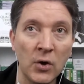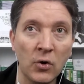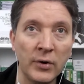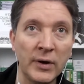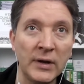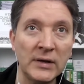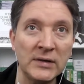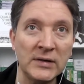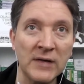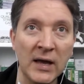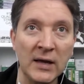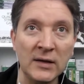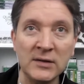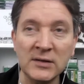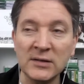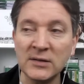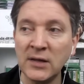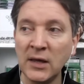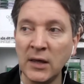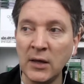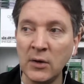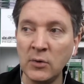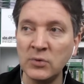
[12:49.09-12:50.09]
Scales is a
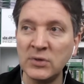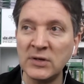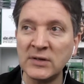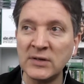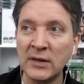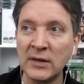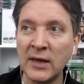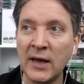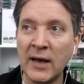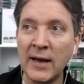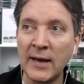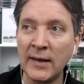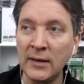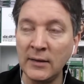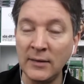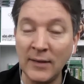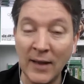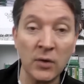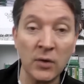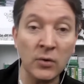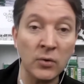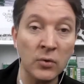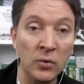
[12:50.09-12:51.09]
guy now
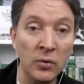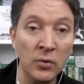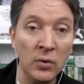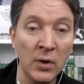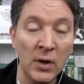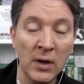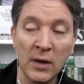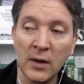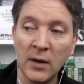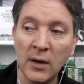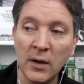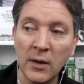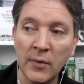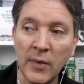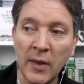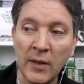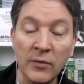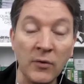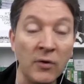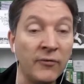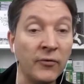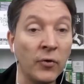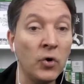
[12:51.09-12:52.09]
that
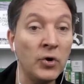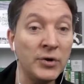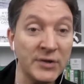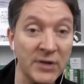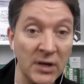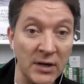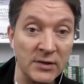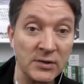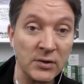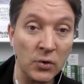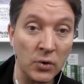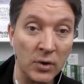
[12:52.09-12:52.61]
Nawrocki's looking at.